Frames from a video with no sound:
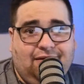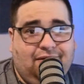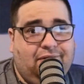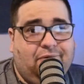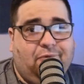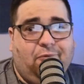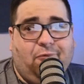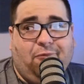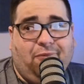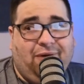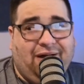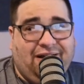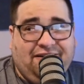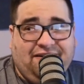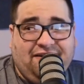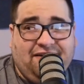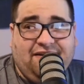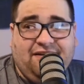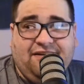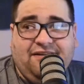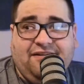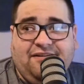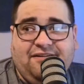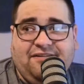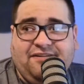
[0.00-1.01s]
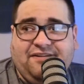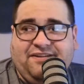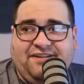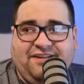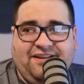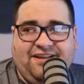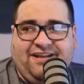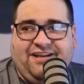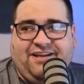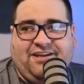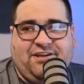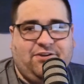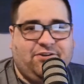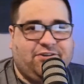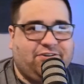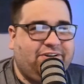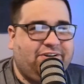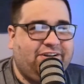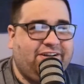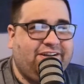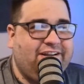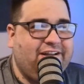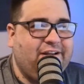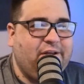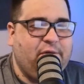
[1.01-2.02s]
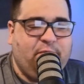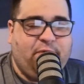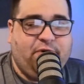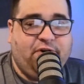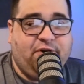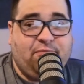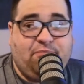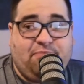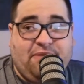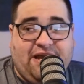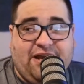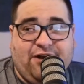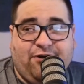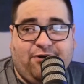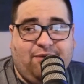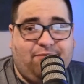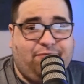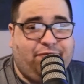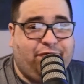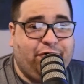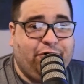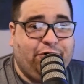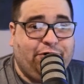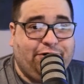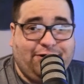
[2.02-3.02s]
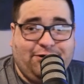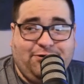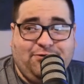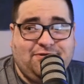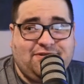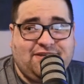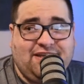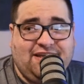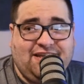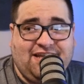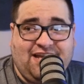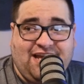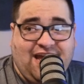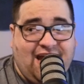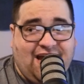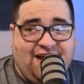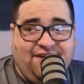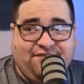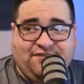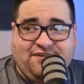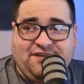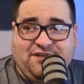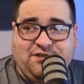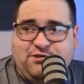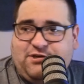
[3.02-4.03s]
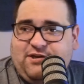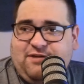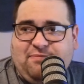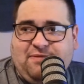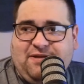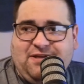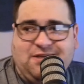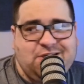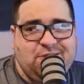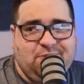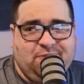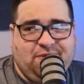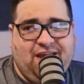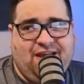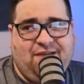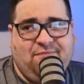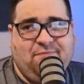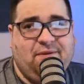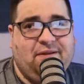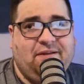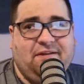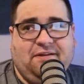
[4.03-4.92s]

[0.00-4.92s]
What? Like you're going to put a banner up for losing the AFC championship game?